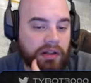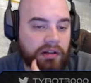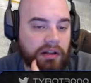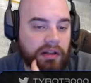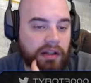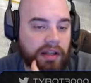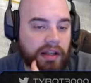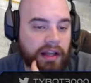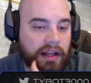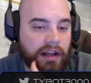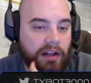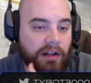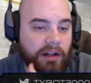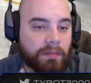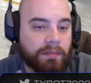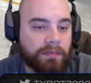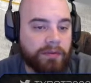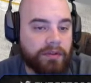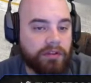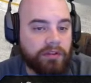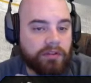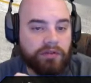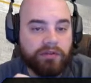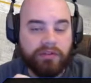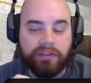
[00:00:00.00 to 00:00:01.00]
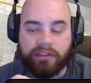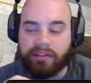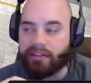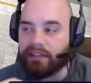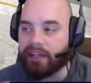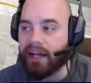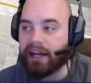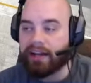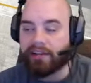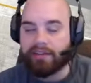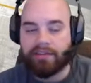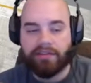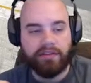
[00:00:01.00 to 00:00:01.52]
help you
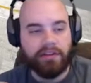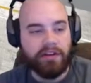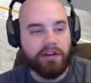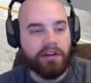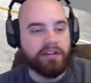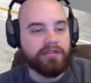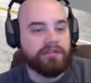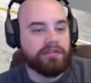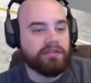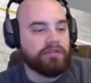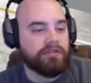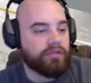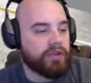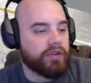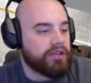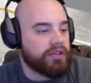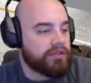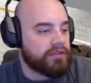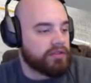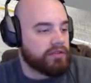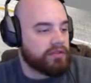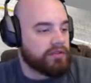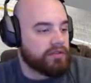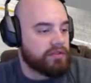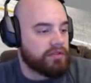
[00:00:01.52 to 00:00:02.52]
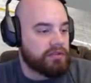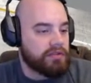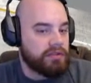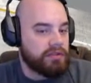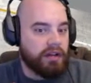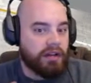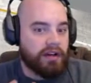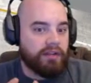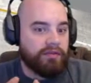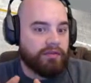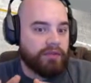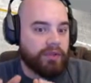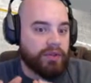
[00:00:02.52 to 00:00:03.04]
detect concentrations
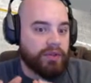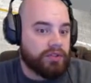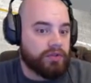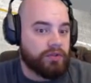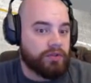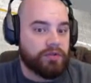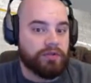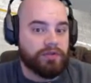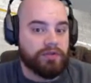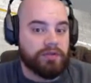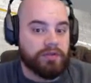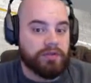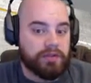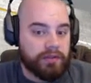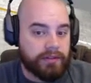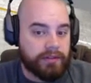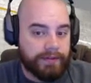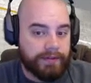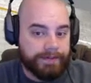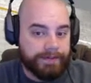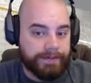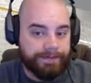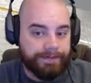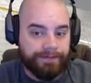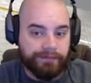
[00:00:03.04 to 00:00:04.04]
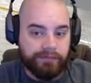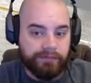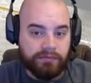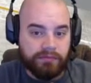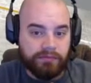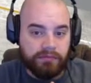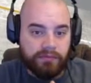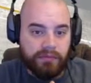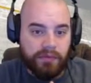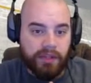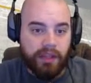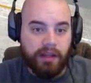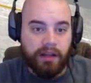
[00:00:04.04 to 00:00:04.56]
of resources
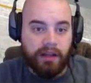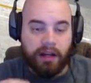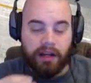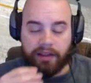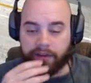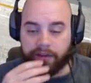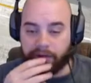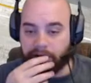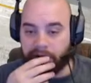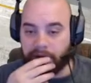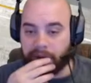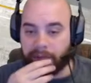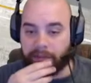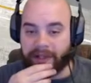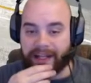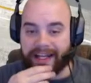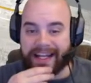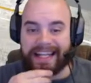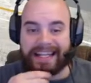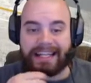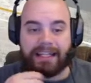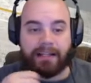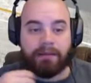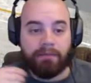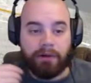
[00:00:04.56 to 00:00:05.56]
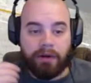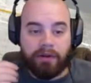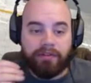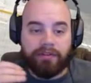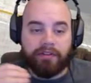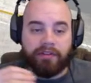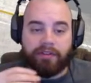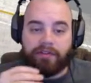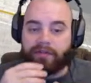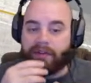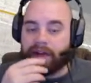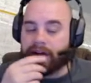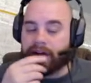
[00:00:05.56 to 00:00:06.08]
throughout your planet. Both are
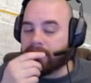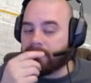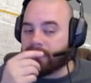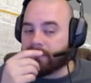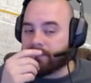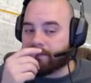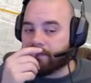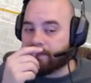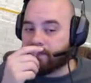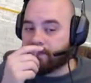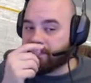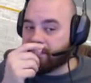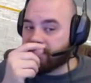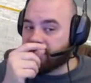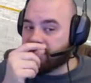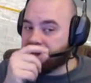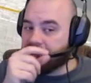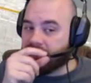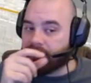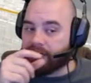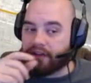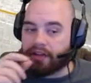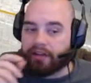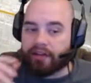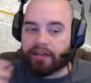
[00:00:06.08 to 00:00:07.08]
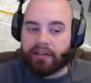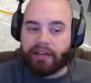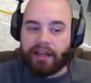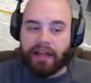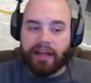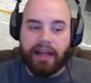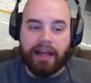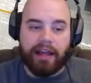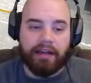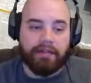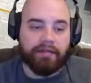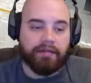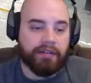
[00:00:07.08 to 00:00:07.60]
very, very good to
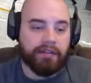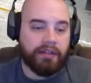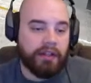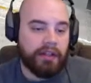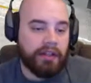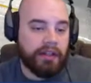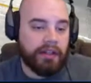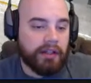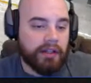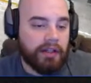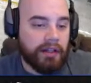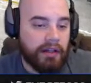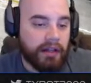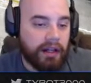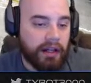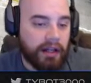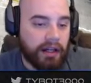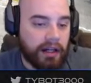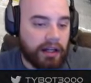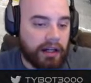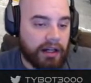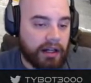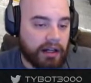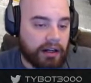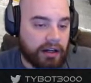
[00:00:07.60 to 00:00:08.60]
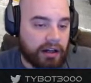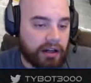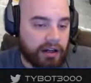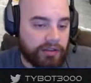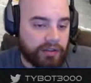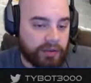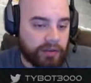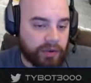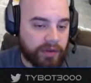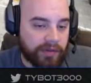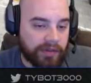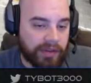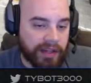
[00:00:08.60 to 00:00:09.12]
have. Also,
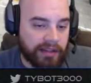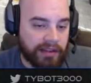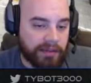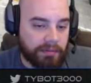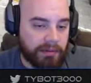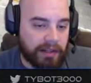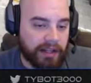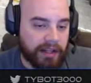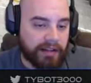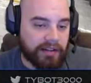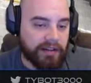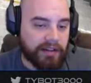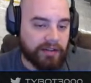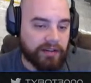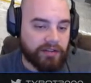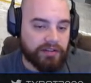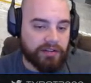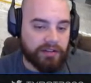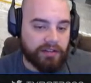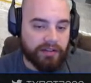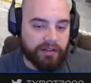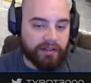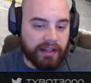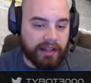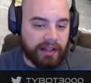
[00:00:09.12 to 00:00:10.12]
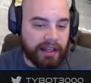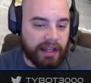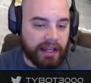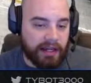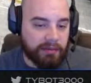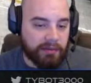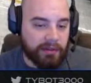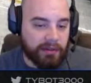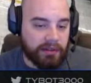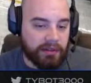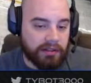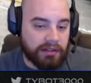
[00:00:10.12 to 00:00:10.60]
we've got the planetary survey camera,